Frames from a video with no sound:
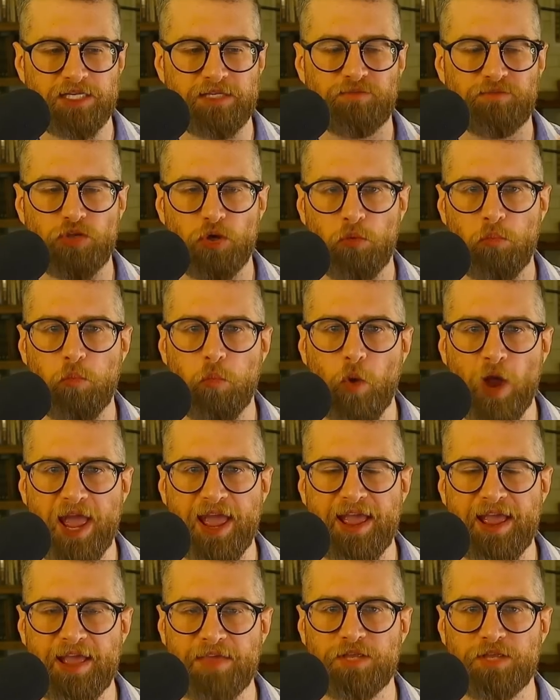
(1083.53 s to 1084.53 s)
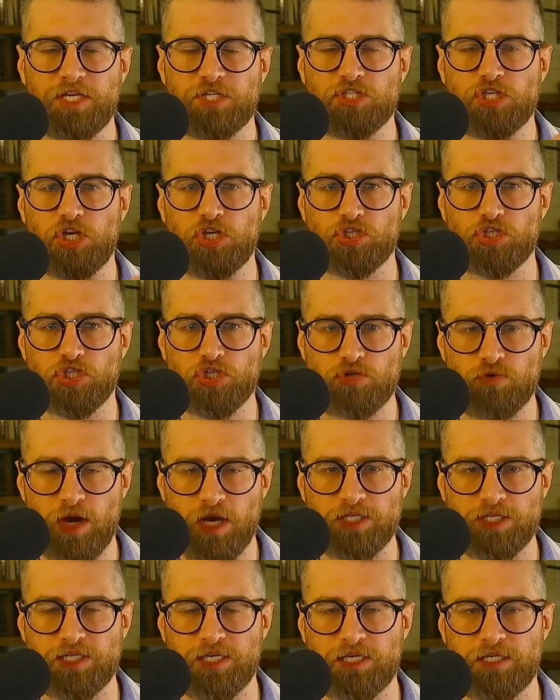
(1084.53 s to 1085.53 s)
of the way that it's
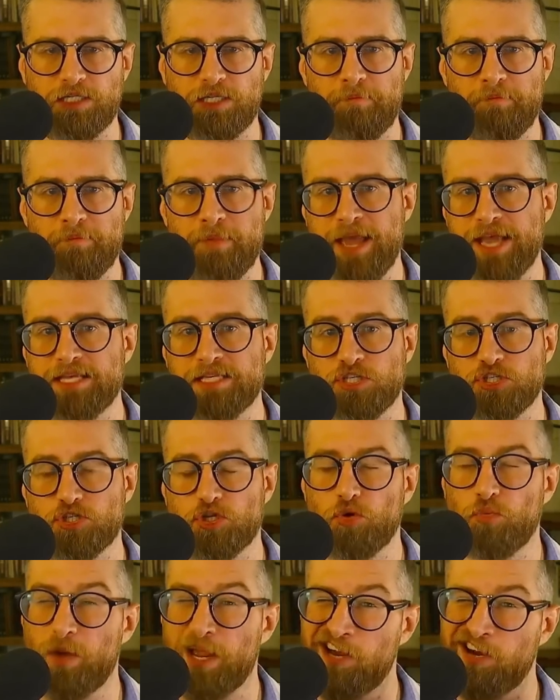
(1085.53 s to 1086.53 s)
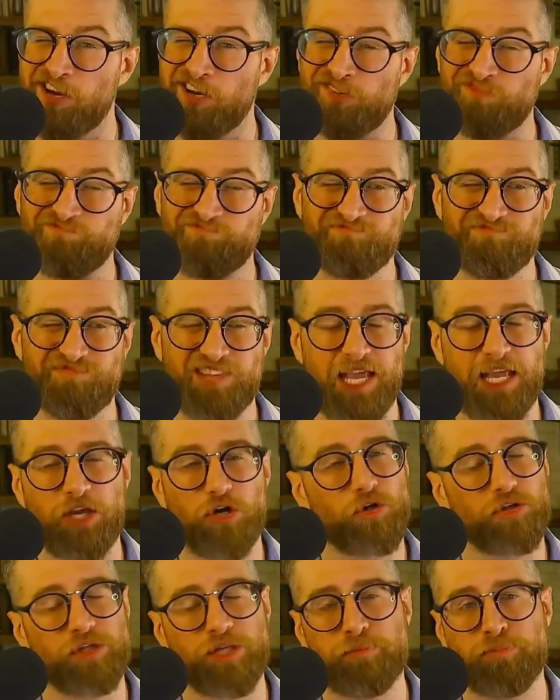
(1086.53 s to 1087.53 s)
constructed that makes it to where it can
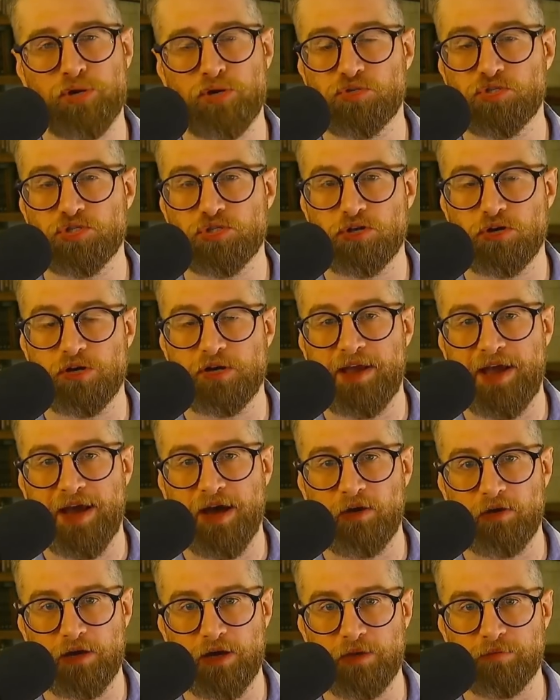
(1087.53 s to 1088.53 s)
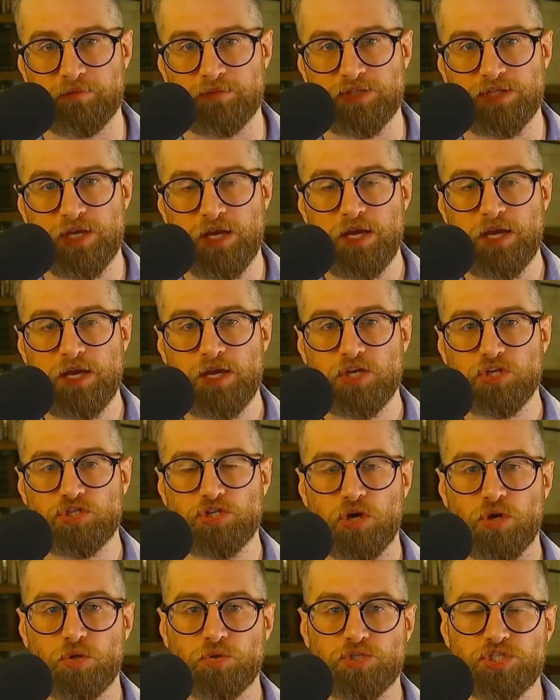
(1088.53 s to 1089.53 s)
only produce certain outcomes.
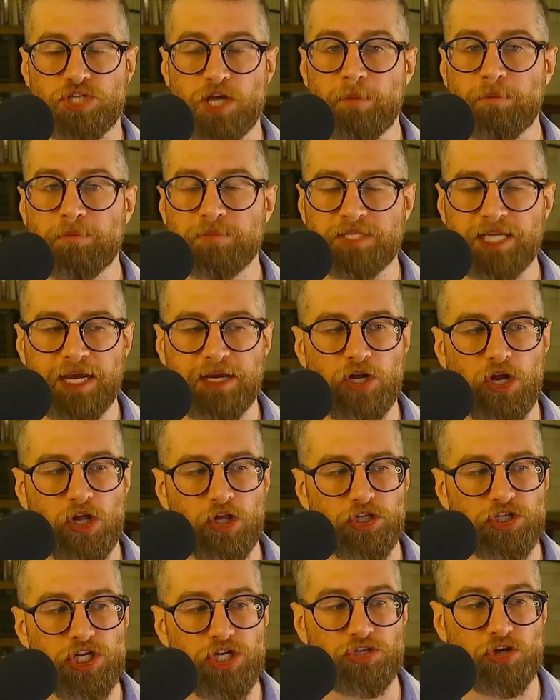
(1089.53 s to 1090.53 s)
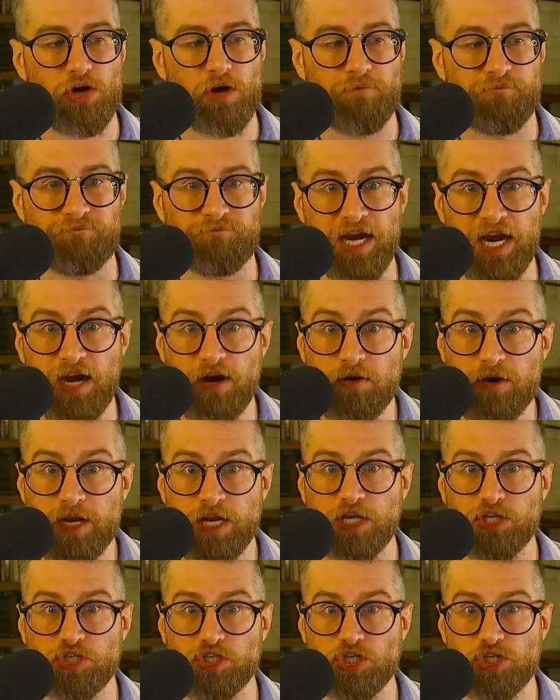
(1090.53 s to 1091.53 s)
So some technologies are very
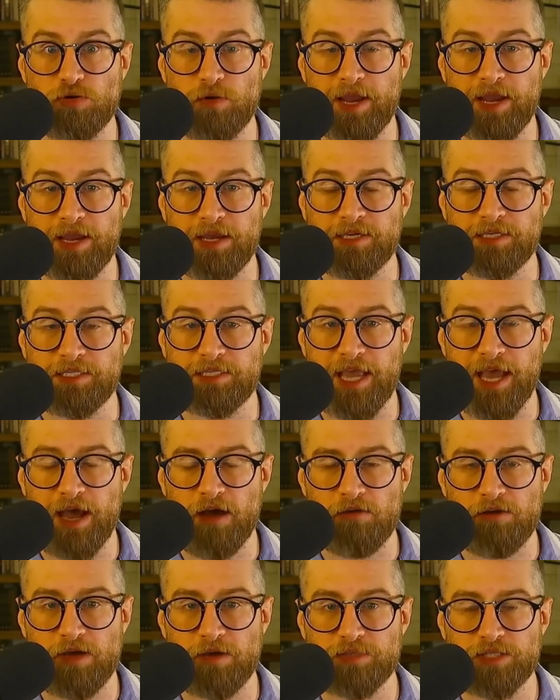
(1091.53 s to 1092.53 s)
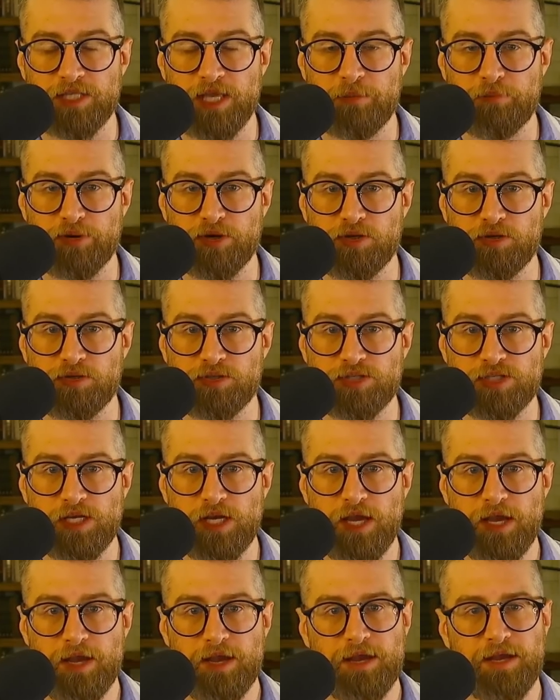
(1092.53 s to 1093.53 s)
constrained in the outcomes they produce,
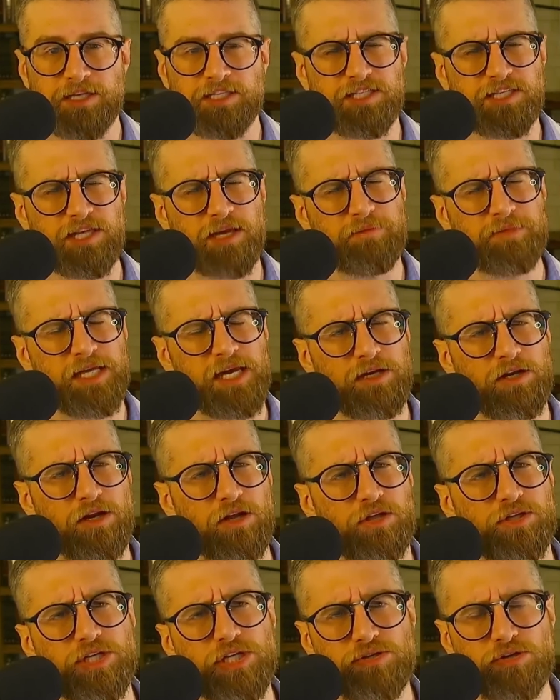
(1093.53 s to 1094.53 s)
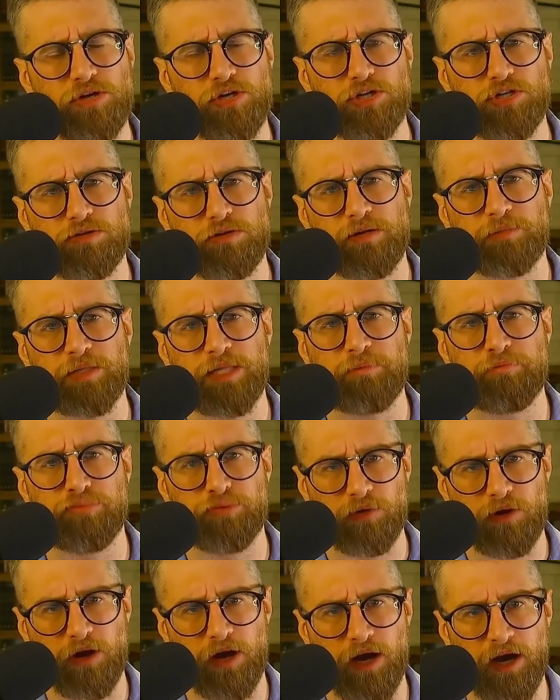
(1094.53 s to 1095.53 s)
and some technologies are extremely
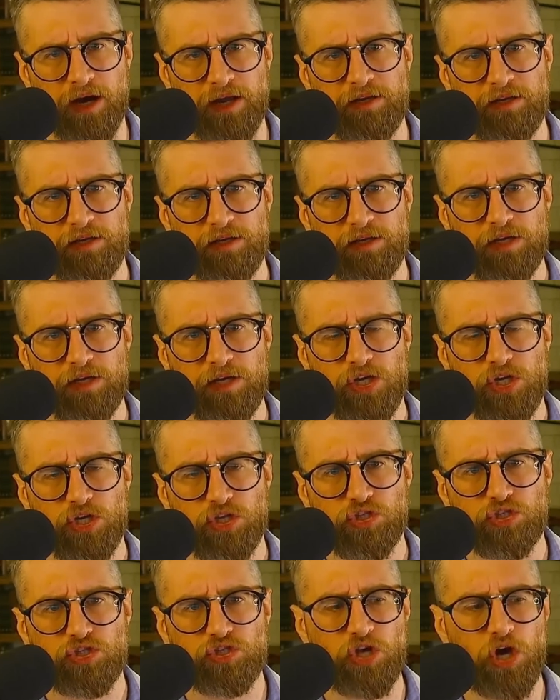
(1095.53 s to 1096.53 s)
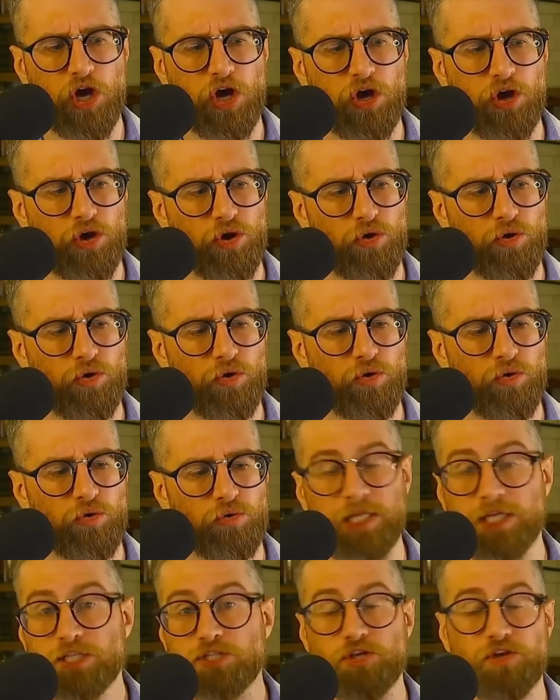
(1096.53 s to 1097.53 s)
broad. So
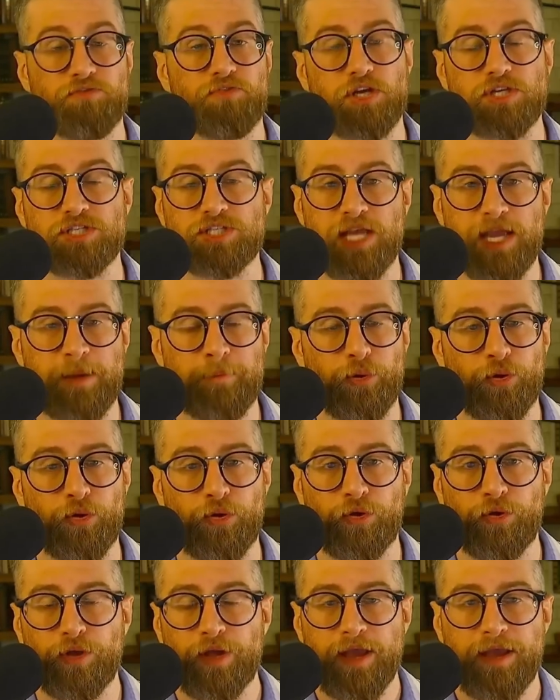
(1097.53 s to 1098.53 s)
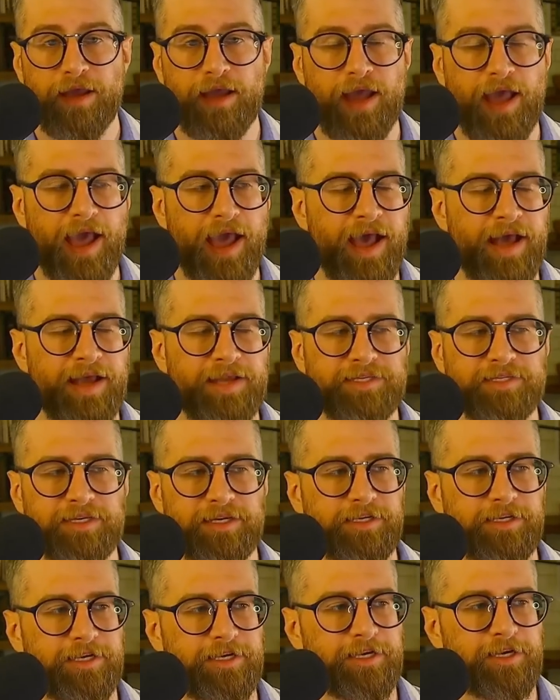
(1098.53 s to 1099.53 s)
let's look, for example, at
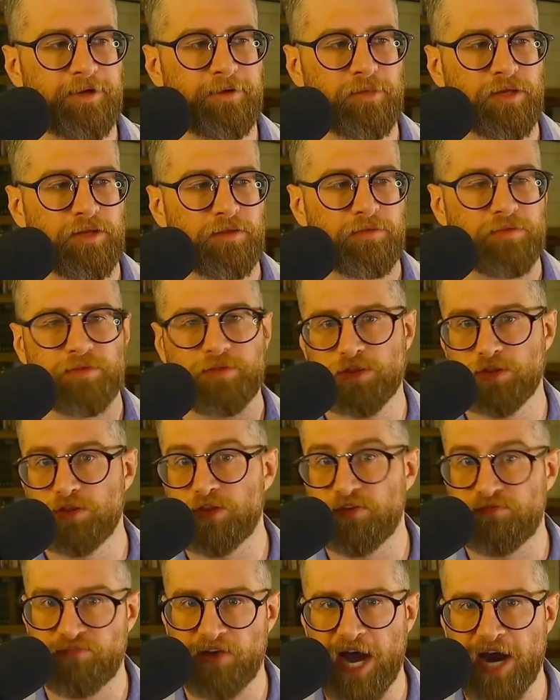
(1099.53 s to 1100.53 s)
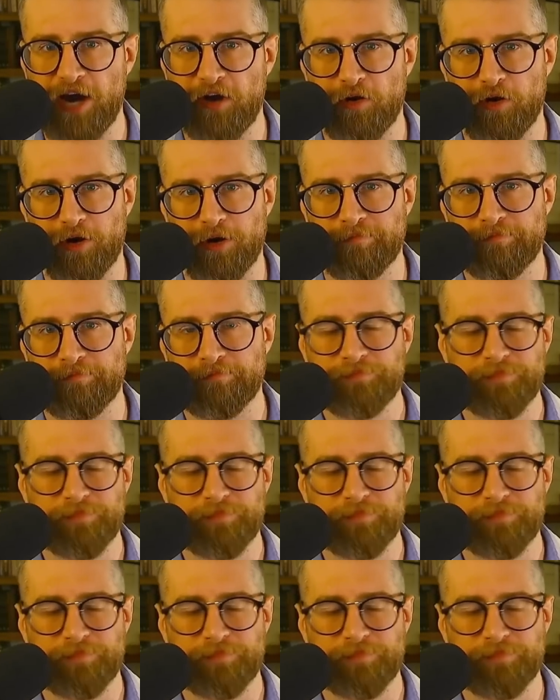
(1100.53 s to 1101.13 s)
the firearm.